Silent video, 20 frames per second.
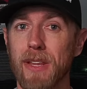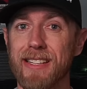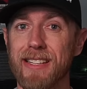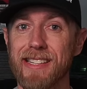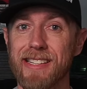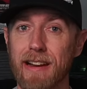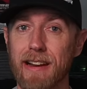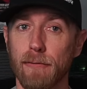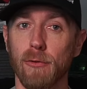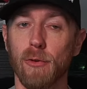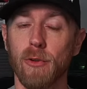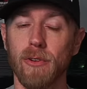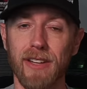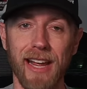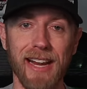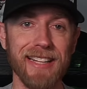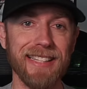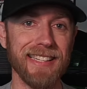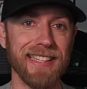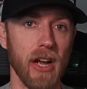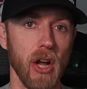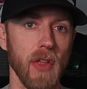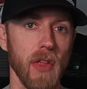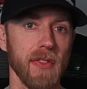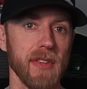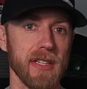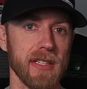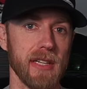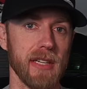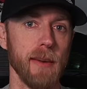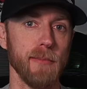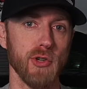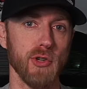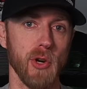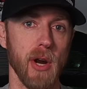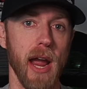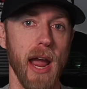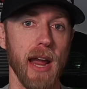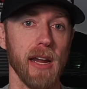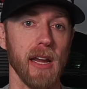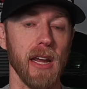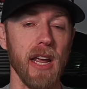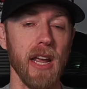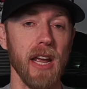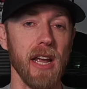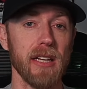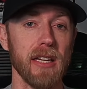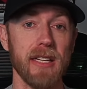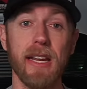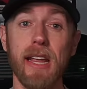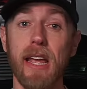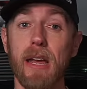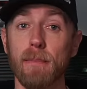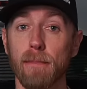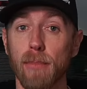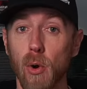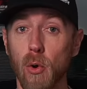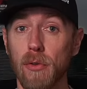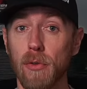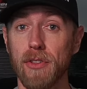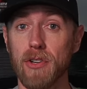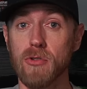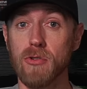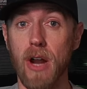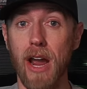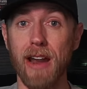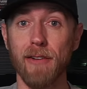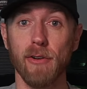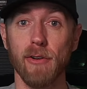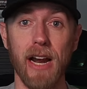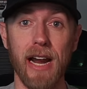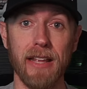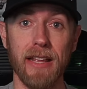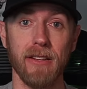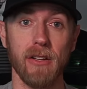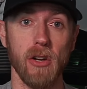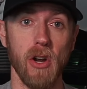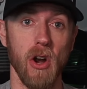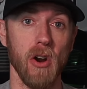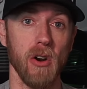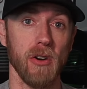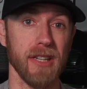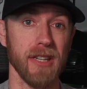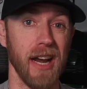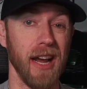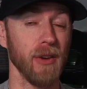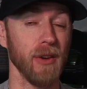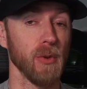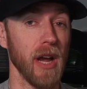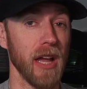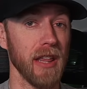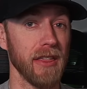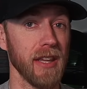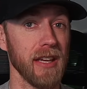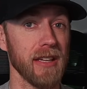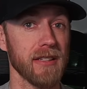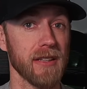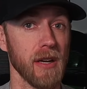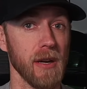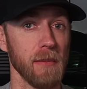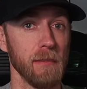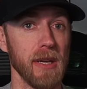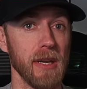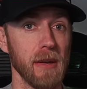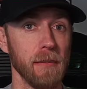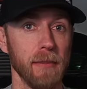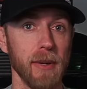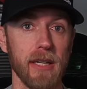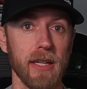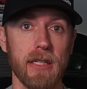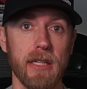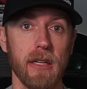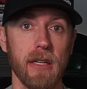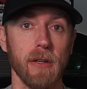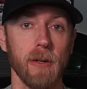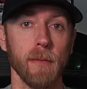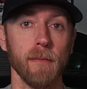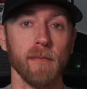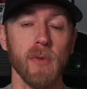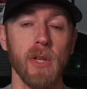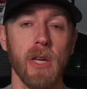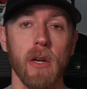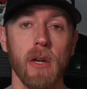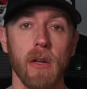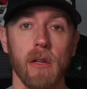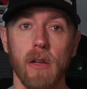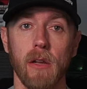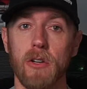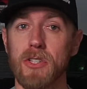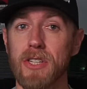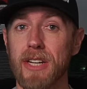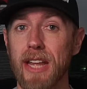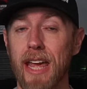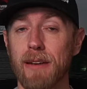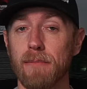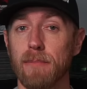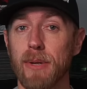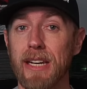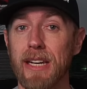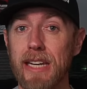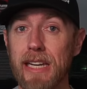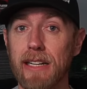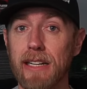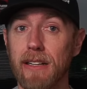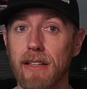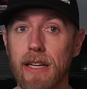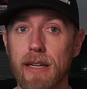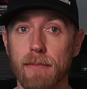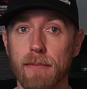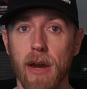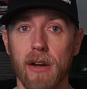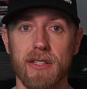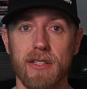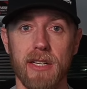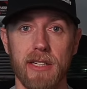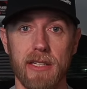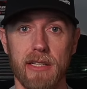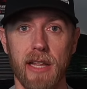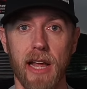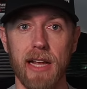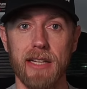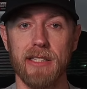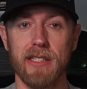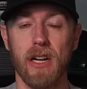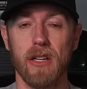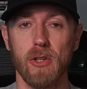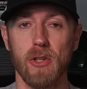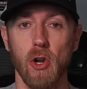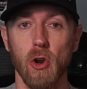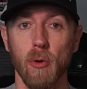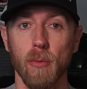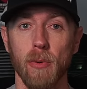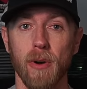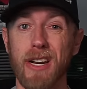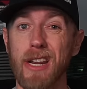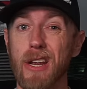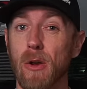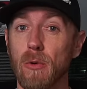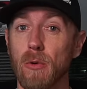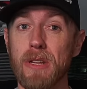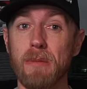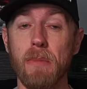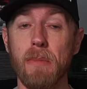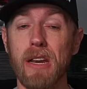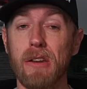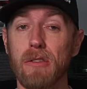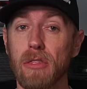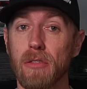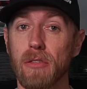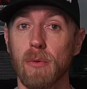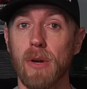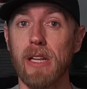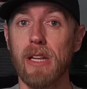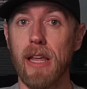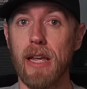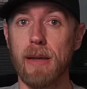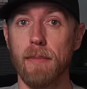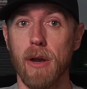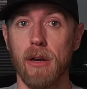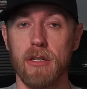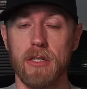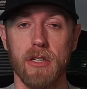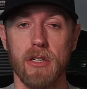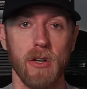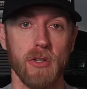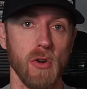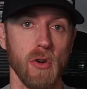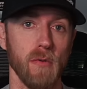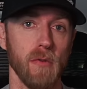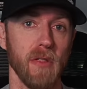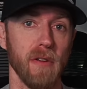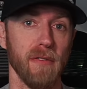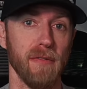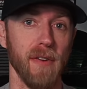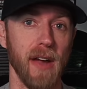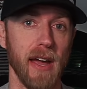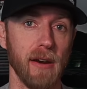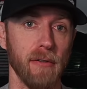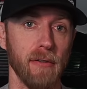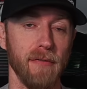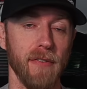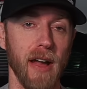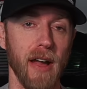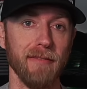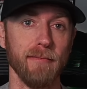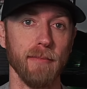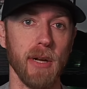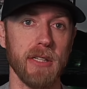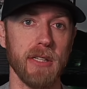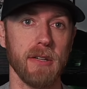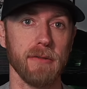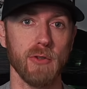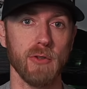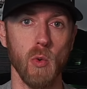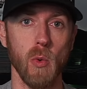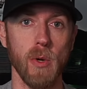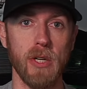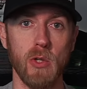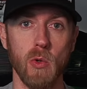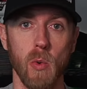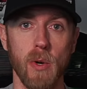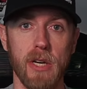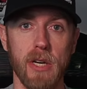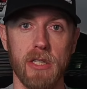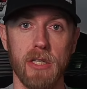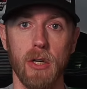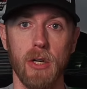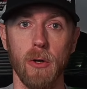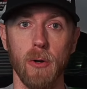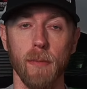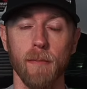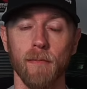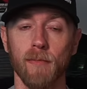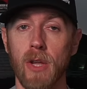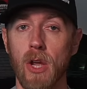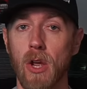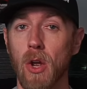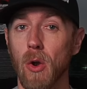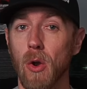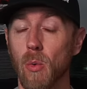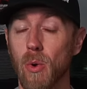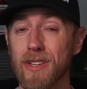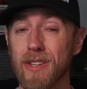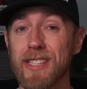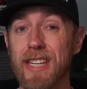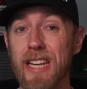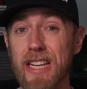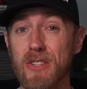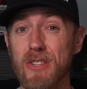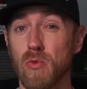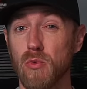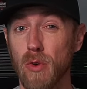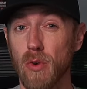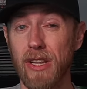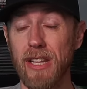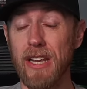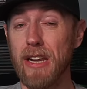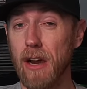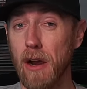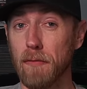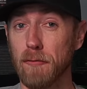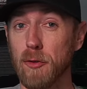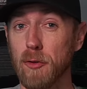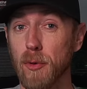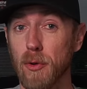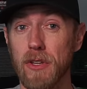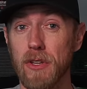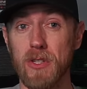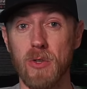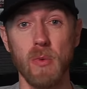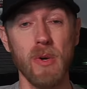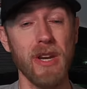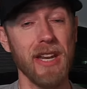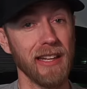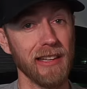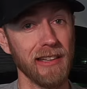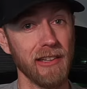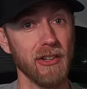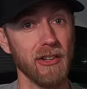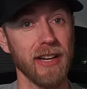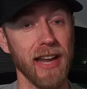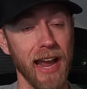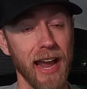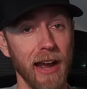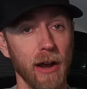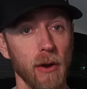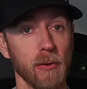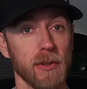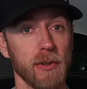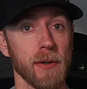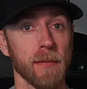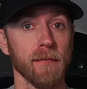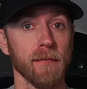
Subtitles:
several nights on the same track to get both the driver and the car dialed, I think is going to be a big deal. Larson hadn't been in a late model since last October, and he only made three late model starts over the final 5 months of 2022. Once he's really comfortable this week, look out.